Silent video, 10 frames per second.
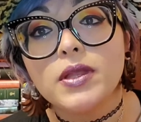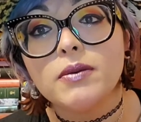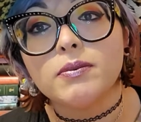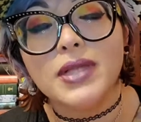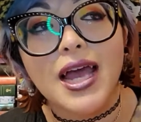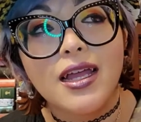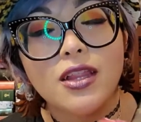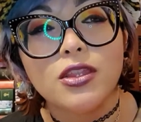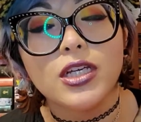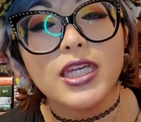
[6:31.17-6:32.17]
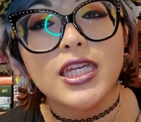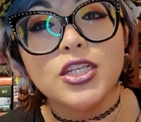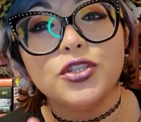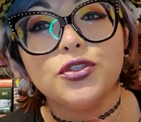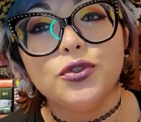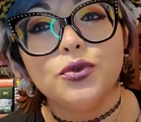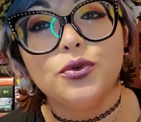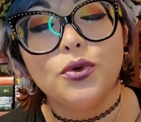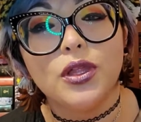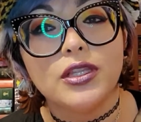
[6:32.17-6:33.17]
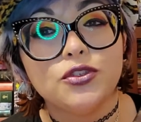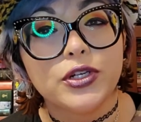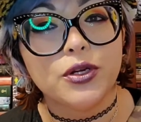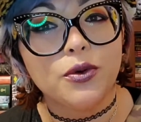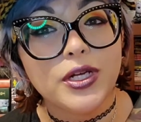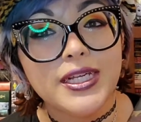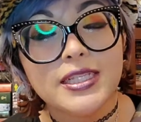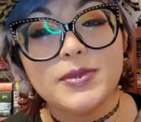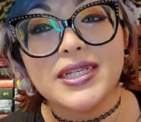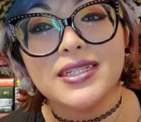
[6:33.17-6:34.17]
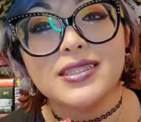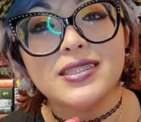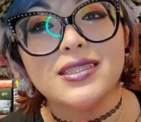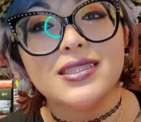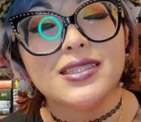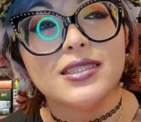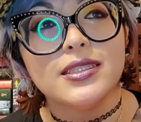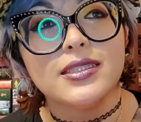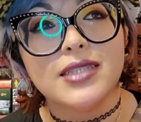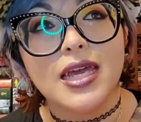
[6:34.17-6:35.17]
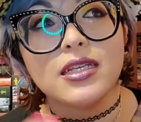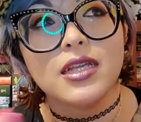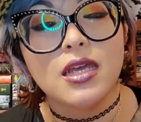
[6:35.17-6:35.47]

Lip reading: Black, look into trigger warnings, because since this is set